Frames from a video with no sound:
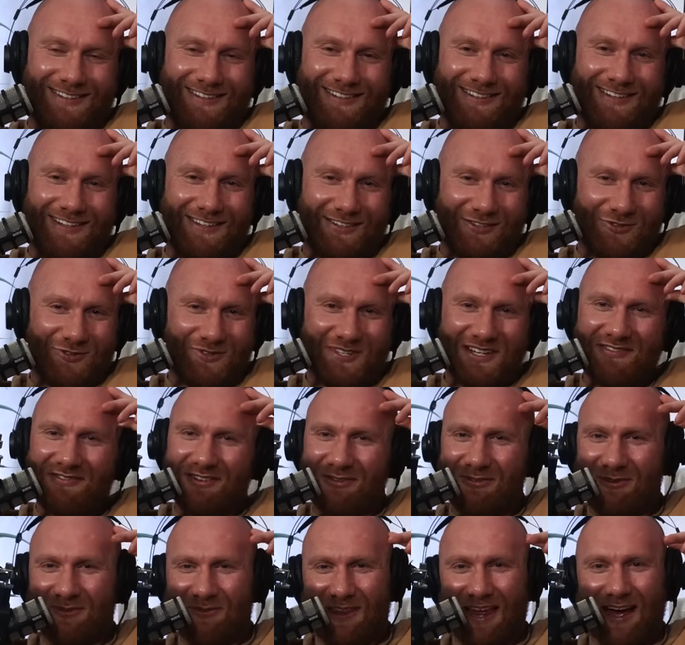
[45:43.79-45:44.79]
Like, he goes
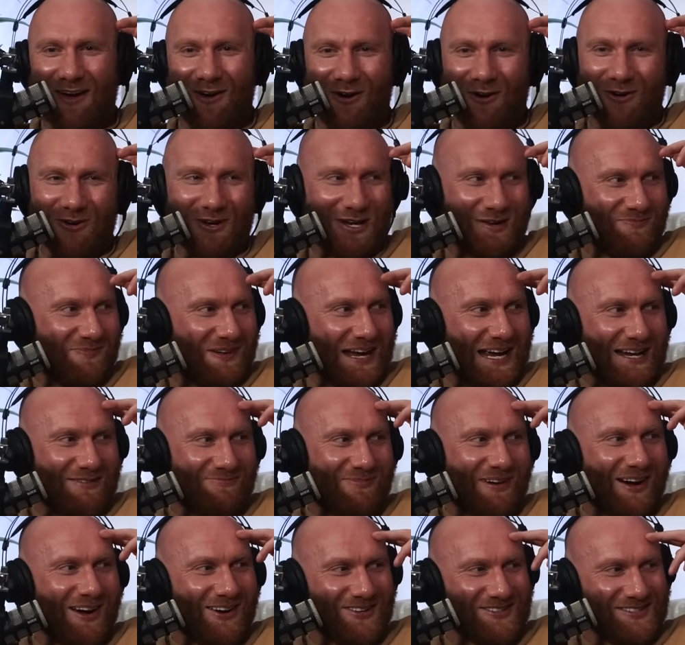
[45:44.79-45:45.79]
everywhere with that Occupy
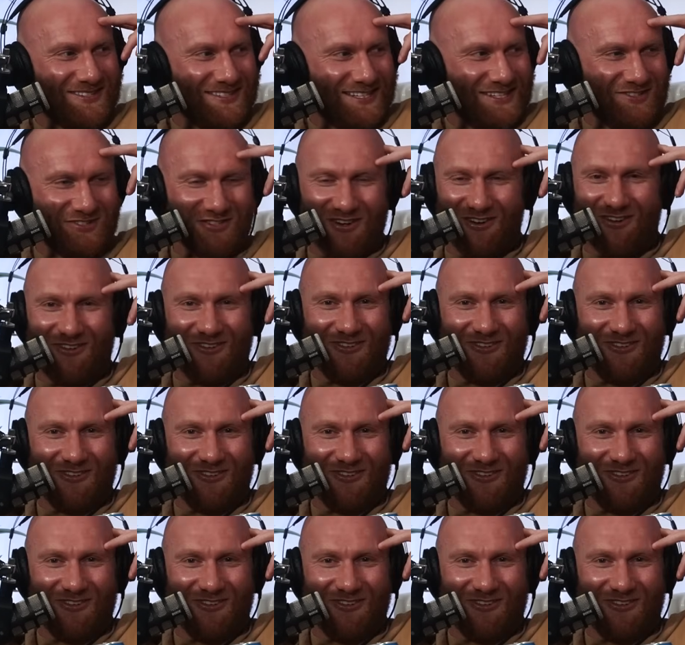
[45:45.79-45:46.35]
Mars t-shirt